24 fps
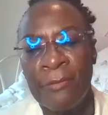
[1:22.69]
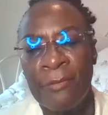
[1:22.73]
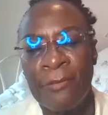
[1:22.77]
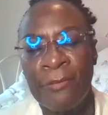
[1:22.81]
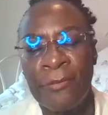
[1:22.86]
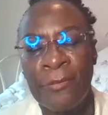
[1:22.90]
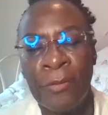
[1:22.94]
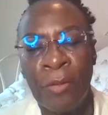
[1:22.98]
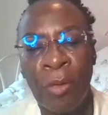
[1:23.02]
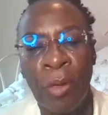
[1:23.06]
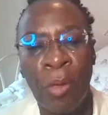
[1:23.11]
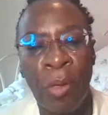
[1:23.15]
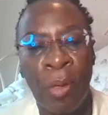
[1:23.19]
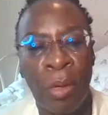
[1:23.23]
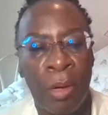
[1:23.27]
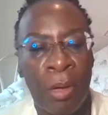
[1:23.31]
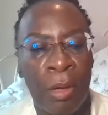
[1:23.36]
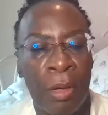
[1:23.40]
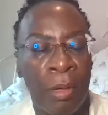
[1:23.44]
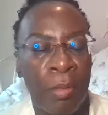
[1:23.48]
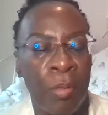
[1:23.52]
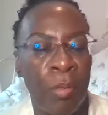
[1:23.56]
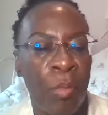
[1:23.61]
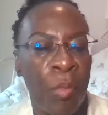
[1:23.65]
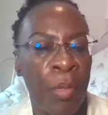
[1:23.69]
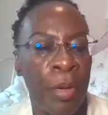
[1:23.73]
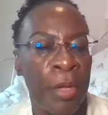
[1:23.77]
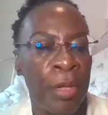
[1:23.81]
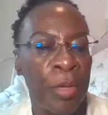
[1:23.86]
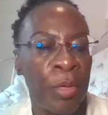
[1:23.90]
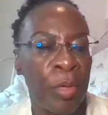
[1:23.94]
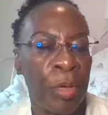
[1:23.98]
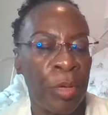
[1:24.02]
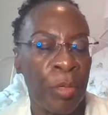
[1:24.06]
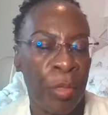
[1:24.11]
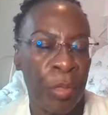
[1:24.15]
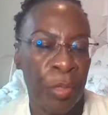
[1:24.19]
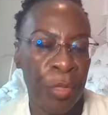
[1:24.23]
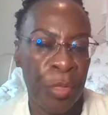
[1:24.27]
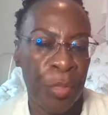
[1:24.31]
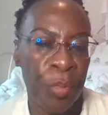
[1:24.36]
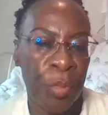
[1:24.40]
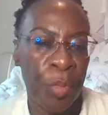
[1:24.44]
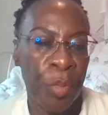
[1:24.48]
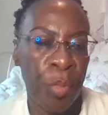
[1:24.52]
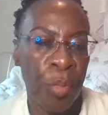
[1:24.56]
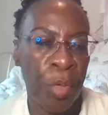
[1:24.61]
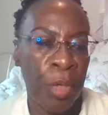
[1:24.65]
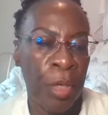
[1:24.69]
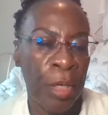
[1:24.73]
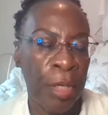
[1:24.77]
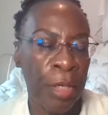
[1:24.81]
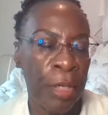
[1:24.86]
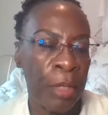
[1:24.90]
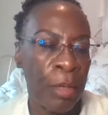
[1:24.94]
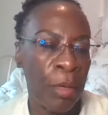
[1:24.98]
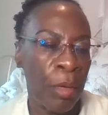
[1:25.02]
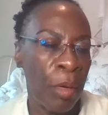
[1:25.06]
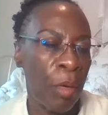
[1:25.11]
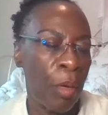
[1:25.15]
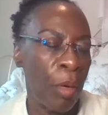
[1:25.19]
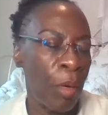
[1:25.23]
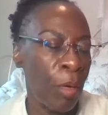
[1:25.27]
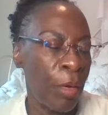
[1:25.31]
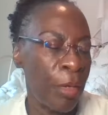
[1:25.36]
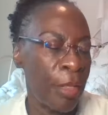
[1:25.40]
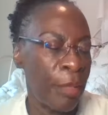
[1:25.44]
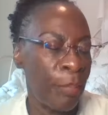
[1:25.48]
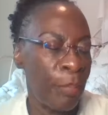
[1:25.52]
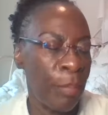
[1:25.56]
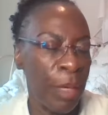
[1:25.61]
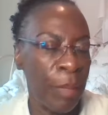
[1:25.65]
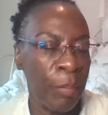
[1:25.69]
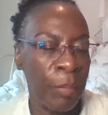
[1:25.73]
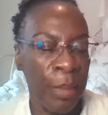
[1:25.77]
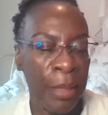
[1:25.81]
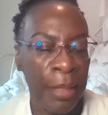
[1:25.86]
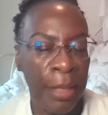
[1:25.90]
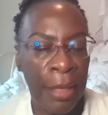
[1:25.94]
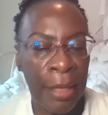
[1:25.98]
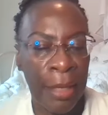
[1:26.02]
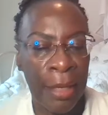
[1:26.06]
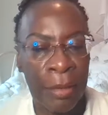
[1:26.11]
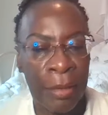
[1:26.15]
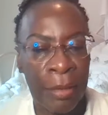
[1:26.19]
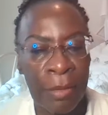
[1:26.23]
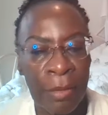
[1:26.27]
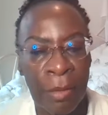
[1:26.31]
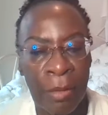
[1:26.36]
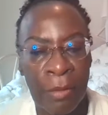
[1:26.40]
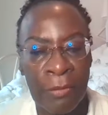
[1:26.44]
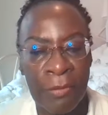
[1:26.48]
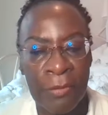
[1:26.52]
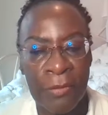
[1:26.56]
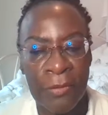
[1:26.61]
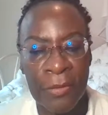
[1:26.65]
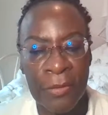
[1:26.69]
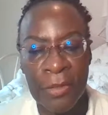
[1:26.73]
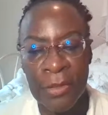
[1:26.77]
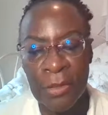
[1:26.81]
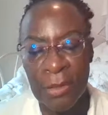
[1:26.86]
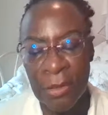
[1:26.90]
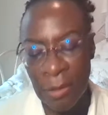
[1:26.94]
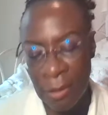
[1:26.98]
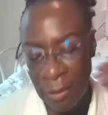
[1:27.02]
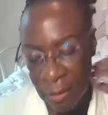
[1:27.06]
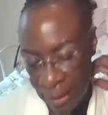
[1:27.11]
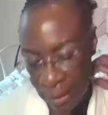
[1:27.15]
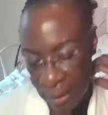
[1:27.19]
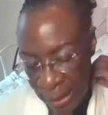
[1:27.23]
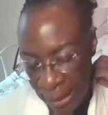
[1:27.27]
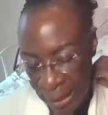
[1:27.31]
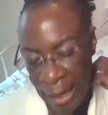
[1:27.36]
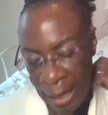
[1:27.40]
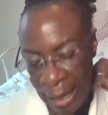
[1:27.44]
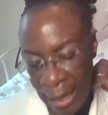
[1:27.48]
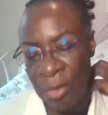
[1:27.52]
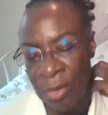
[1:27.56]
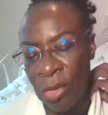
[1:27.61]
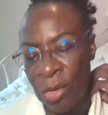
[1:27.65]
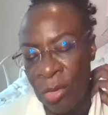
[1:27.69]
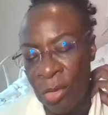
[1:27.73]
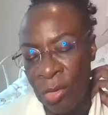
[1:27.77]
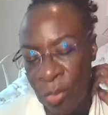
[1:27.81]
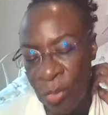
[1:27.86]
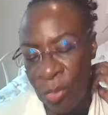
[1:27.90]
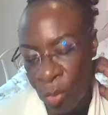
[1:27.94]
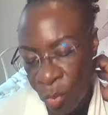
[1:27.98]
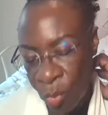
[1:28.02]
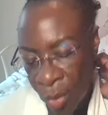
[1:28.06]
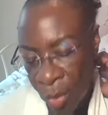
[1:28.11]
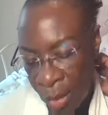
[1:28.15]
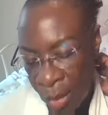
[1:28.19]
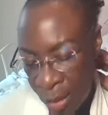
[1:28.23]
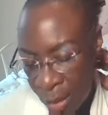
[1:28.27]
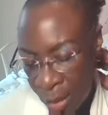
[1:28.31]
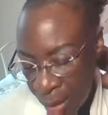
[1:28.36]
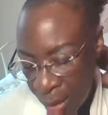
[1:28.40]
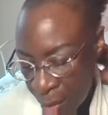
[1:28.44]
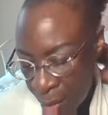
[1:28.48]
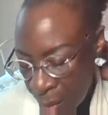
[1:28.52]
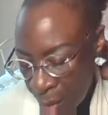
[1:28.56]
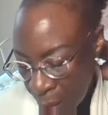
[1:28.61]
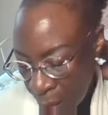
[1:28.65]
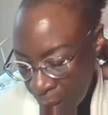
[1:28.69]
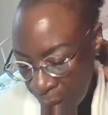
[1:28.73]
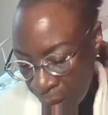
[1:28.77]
floor where you're going to be working, or the public health office lab that you're going to be working in,